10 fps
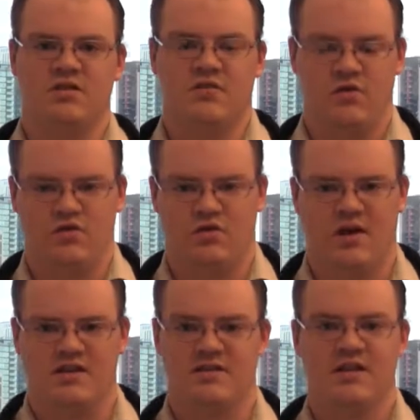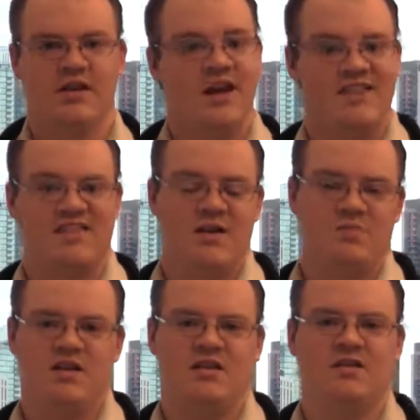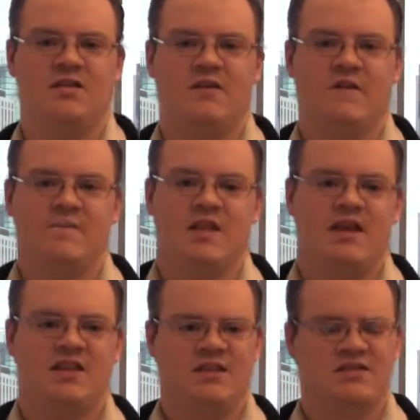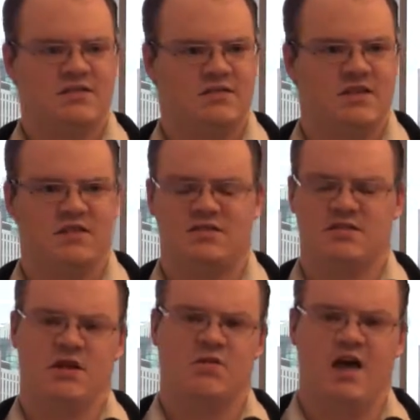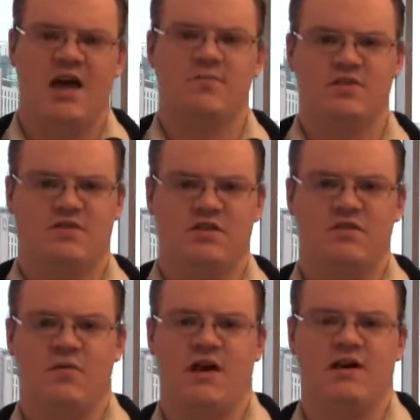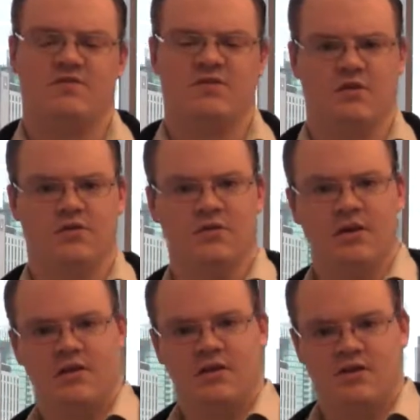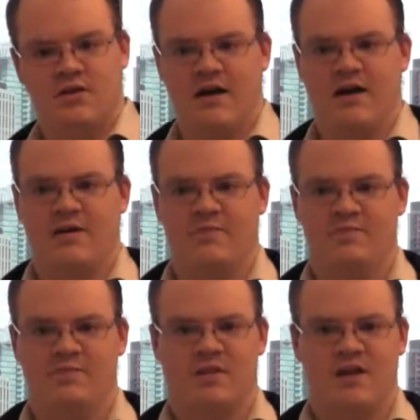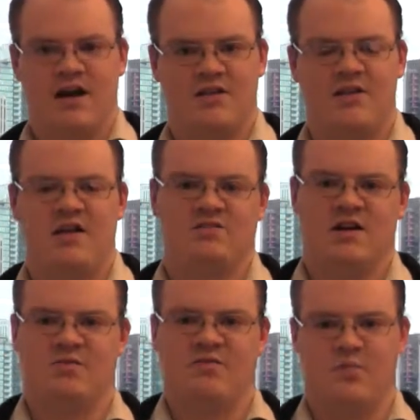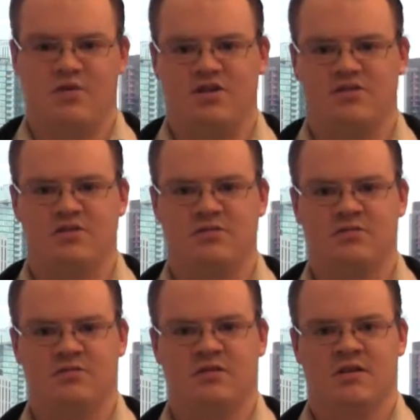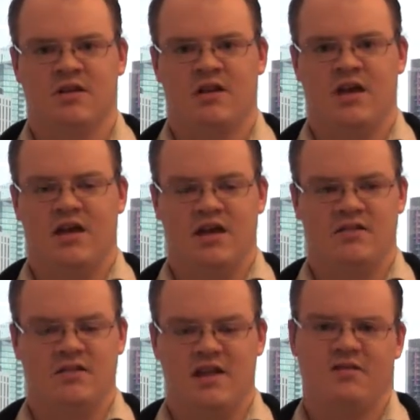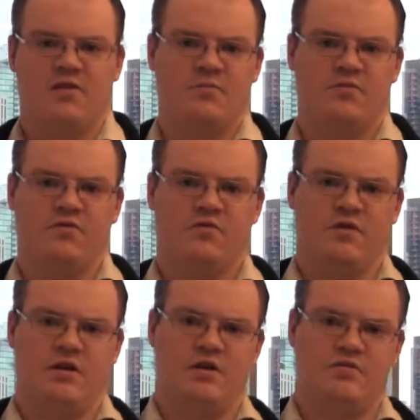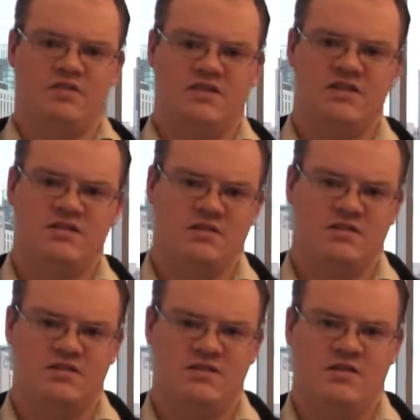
of earthquakes at that meeting. And that's the general atmosphere you have. So under that type of oppression and under that type of resistance,